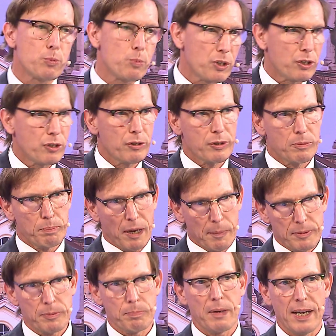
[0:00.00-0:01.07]
we could
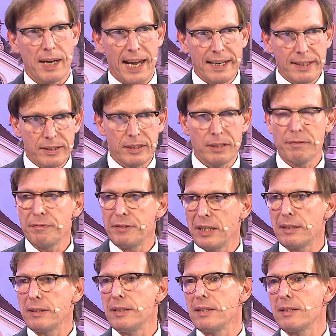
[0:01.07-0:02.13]
perhaps by additive
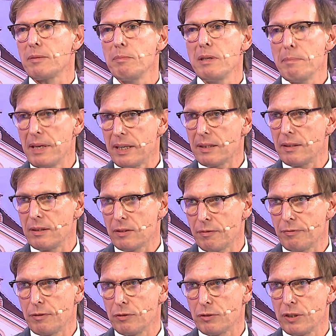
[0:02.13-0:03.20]
techniques mimic in the
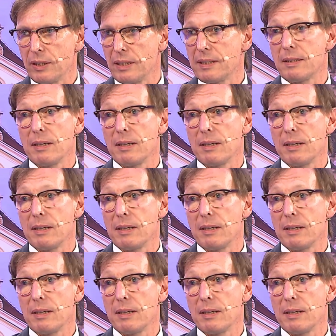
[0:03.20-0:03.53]
future. And,